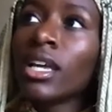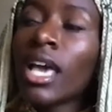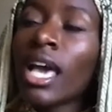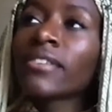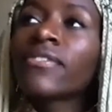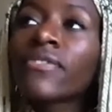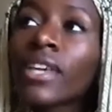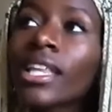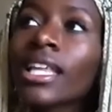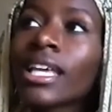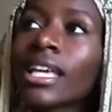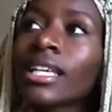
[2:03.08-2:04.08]
and
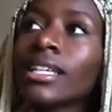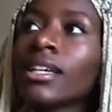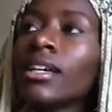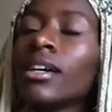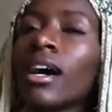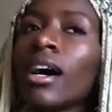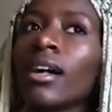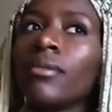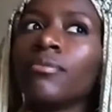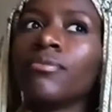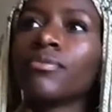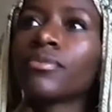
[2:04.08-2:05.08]
feeling
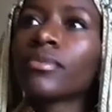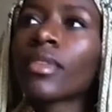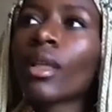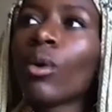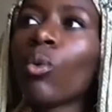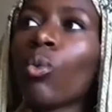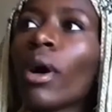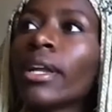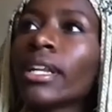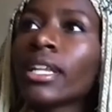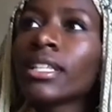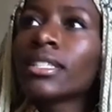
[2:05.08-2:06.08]
what
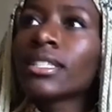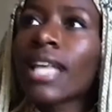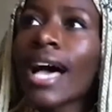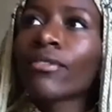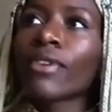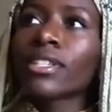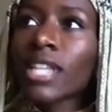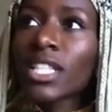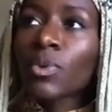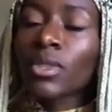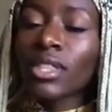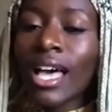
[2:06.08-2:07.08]
it is that resonates
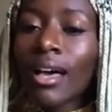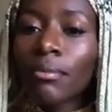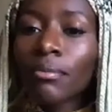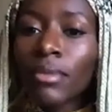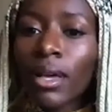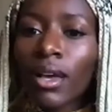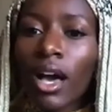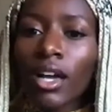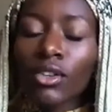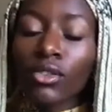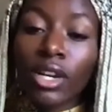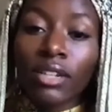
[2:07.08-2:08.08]
with them
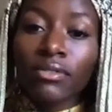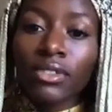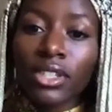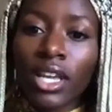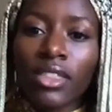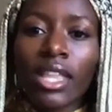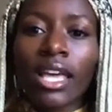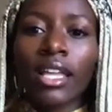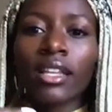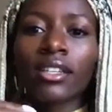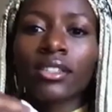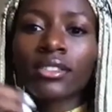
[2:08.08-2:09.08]
creatively, and
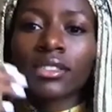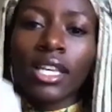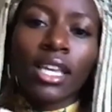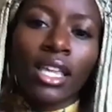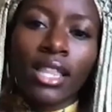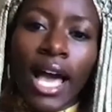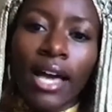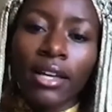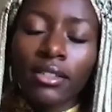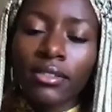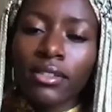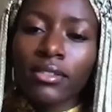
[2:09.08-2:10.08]
then taking that
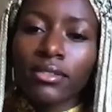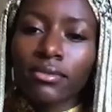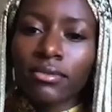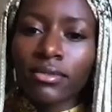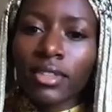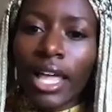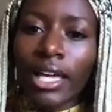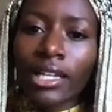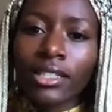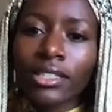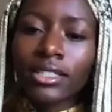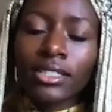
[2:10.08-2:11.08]
like
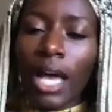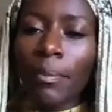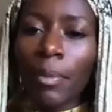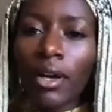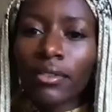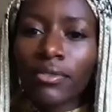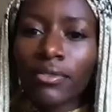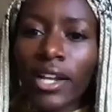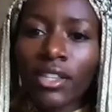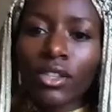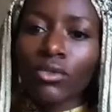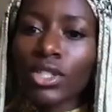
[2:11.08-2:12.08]
step of
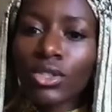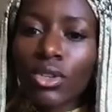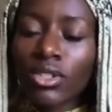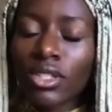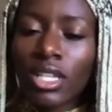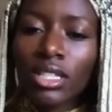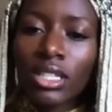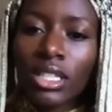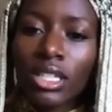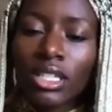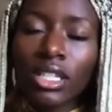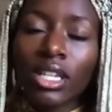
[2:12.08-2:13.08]
finding the resources they
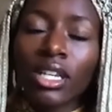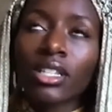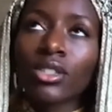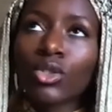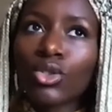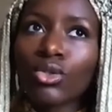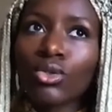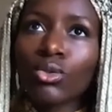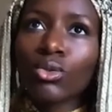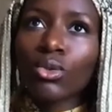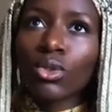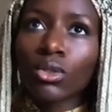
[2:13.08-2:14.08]
need
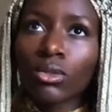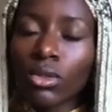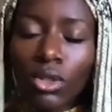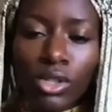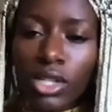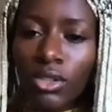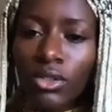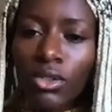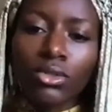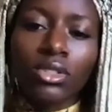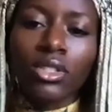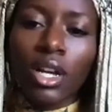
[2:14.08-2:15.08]
to create their own
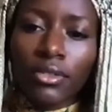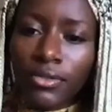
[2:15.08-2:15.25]
stuff.